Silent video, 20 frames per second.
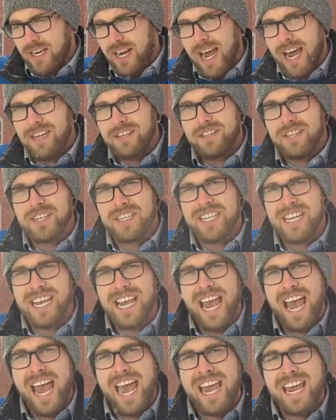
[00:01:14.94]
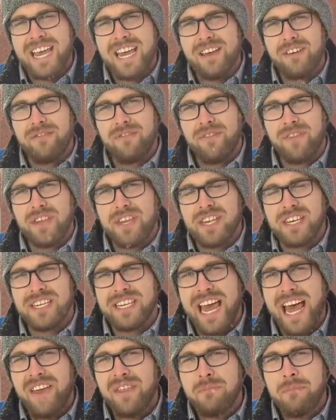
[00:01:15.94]
did ask the DA if the
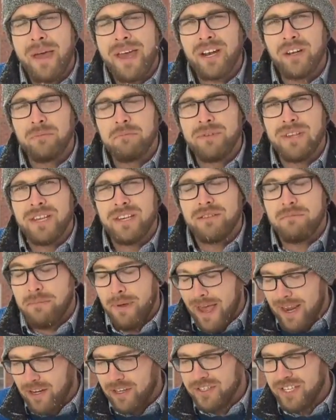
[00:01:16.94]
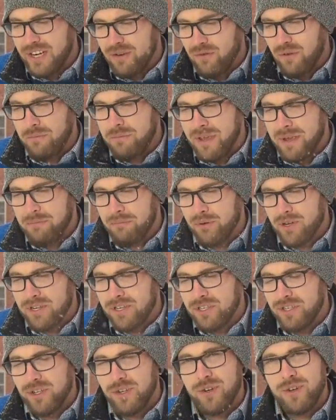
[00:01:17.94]
death penalty penalty will be
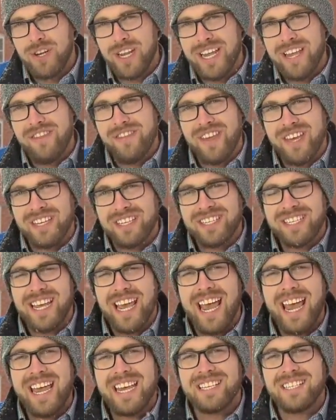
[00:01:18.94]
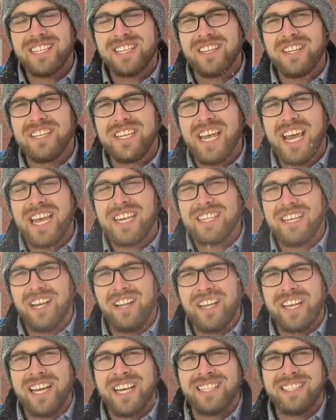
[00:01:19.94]
pursued in this case, and the DA
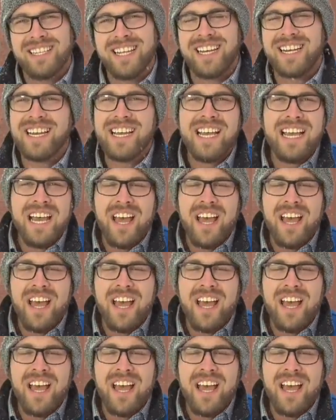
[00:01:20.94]
telling us that